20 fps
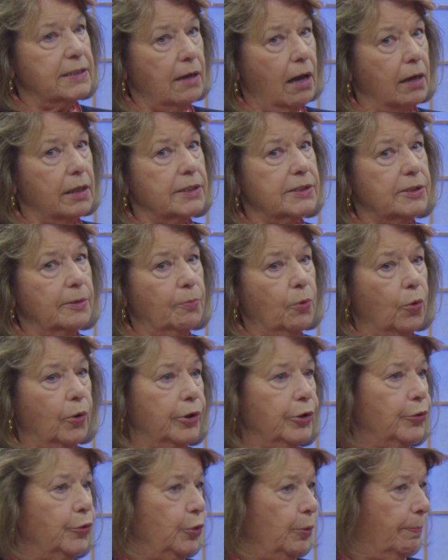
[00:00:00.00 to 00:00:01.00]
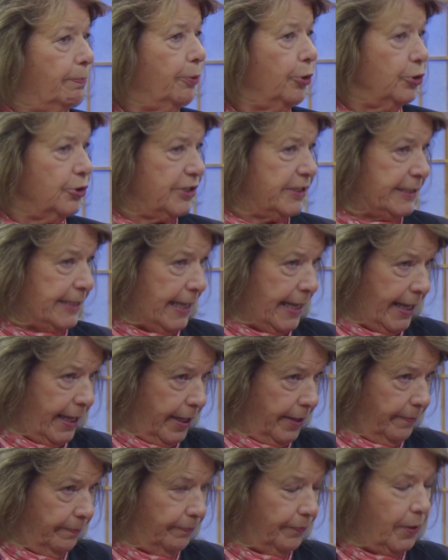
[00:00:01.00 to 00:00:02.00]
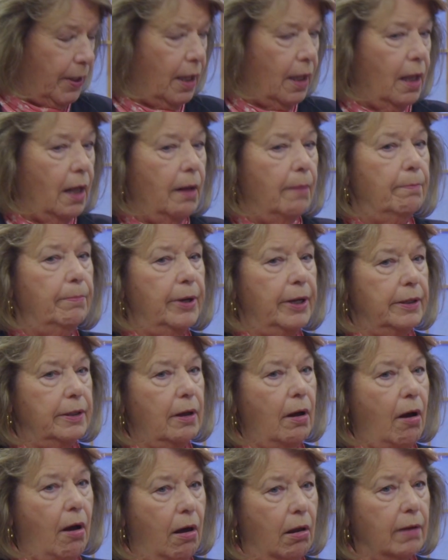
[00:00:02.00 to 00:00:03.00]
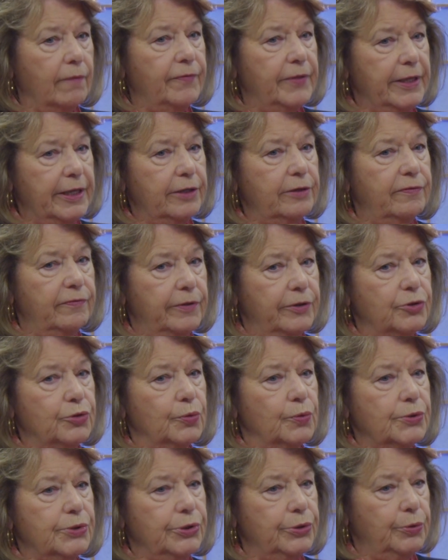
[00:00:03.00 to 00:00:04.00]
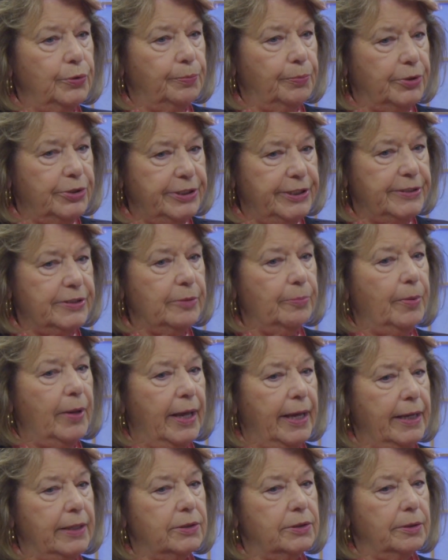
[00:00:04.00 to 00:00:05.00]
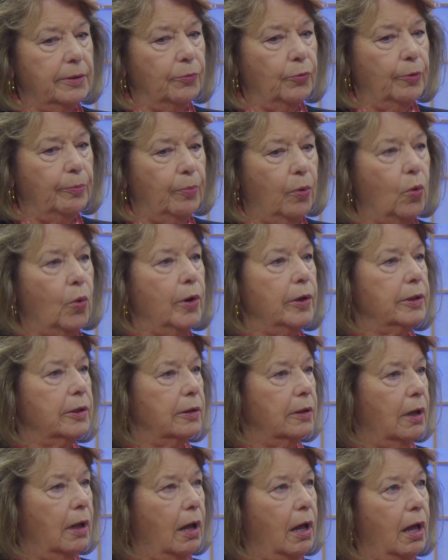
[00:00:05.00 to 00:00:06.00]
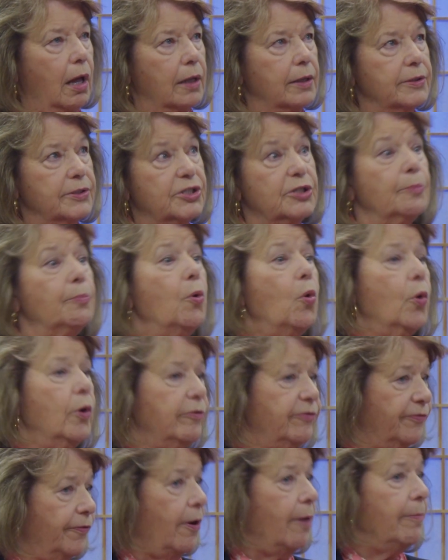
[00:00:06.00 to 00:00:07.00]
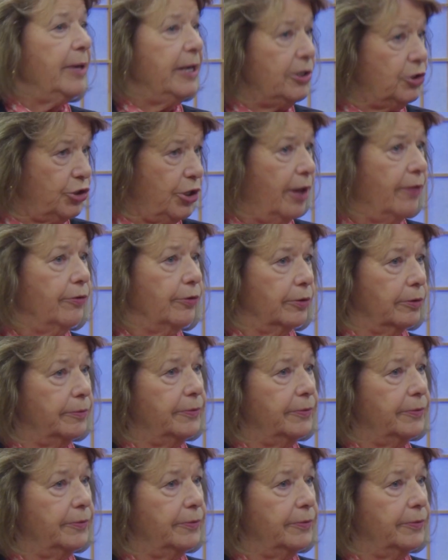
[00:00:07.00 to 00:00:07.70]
not a support group per se, but all of the individuals who participate report support from each other.